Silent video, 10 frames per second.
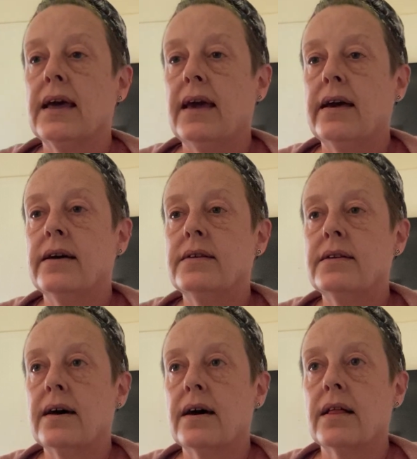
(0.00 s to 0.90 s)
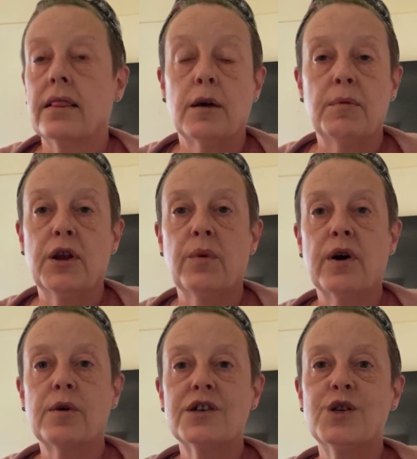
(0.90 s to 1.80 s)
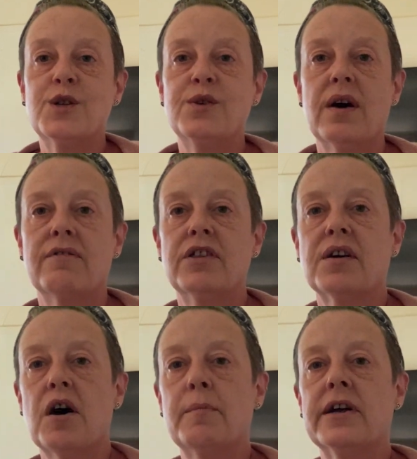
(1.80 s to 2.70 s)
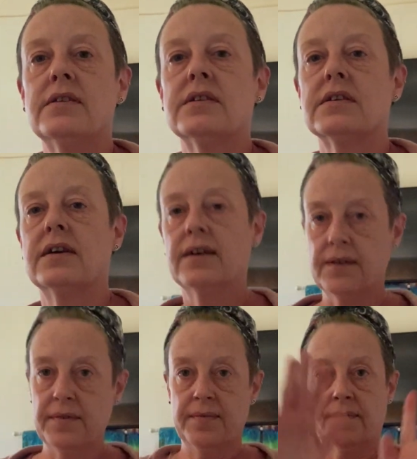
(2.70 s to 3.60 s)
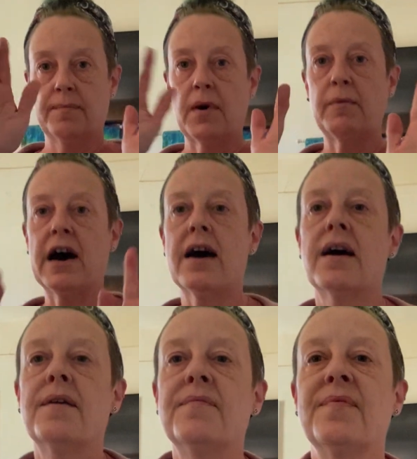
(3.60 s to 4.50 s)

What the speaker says: And let me know what questions you have in the comments. Bye-bye.